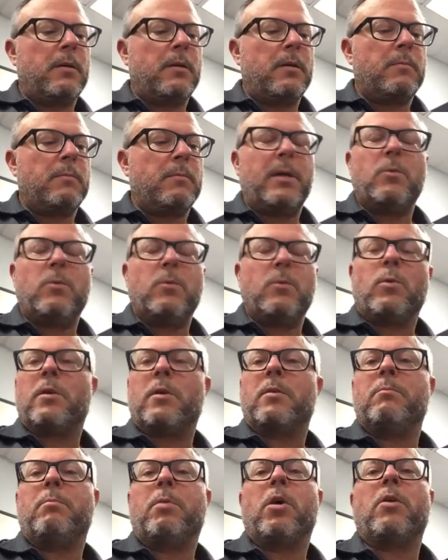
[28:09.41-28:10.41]
It worked
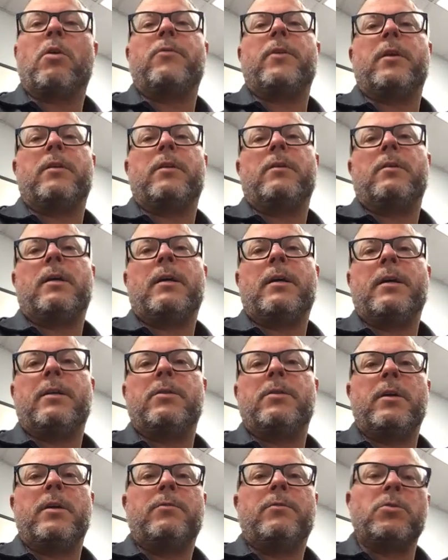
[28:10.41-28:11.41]
perfect.
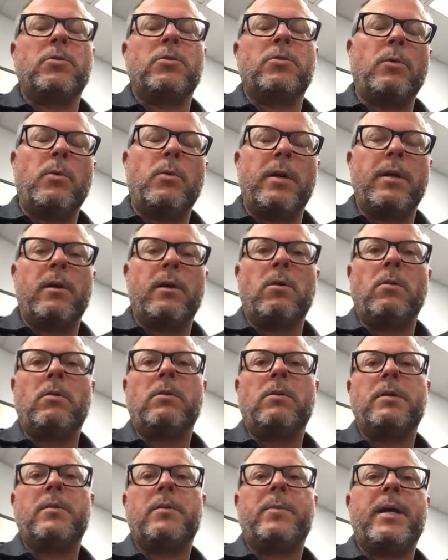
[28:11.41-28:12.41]
You have to drill one
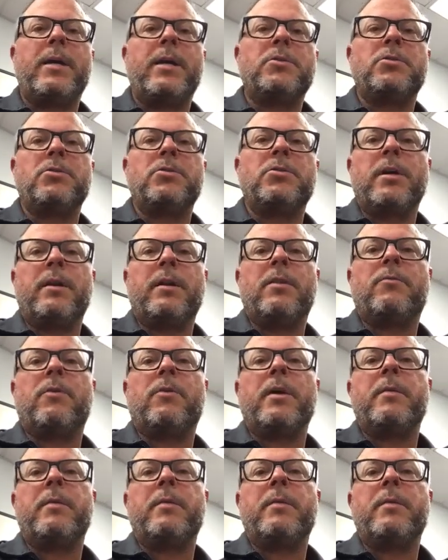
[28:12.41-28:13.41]
hole in the passenger side of the
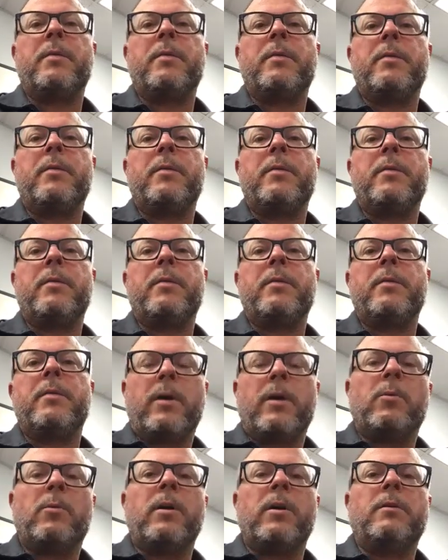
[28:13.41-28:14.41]

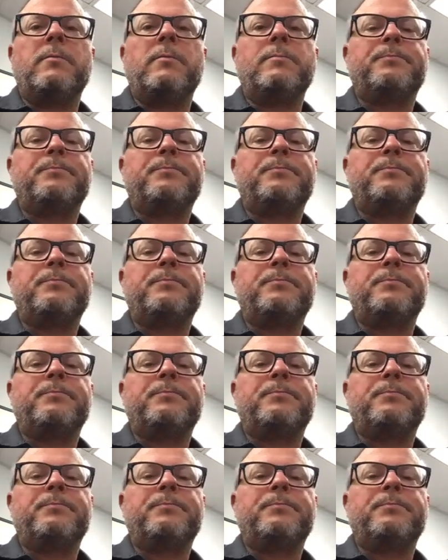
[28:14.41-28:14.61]
frame rail